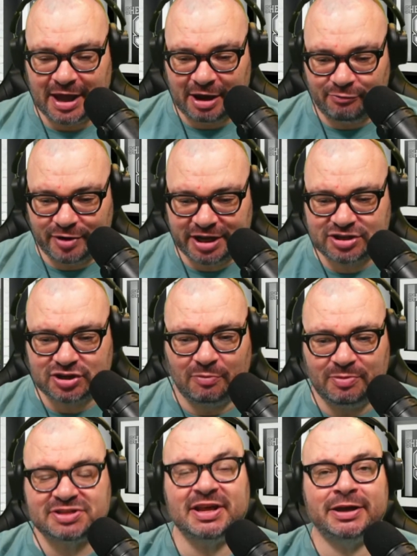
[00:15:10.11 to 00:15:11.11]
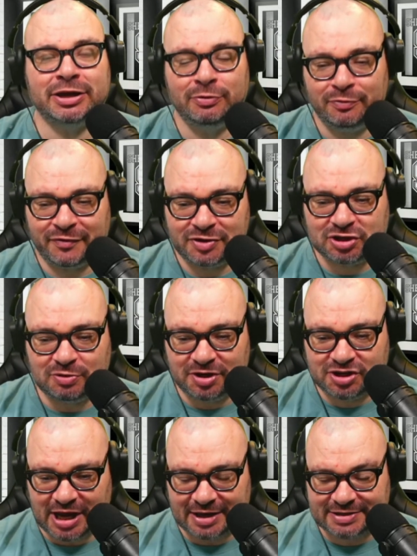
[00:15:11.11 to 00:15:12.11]
Ricky Thomas, thank you for your super
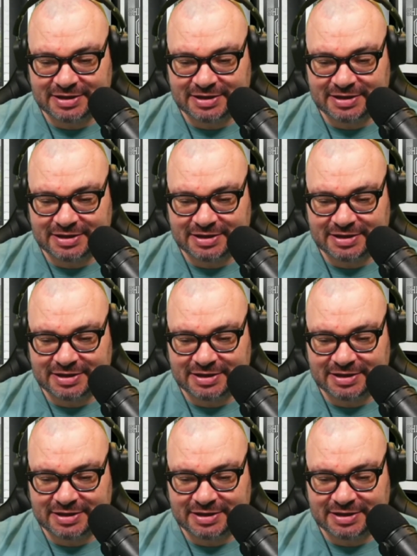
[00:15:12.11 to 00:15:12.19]
chat.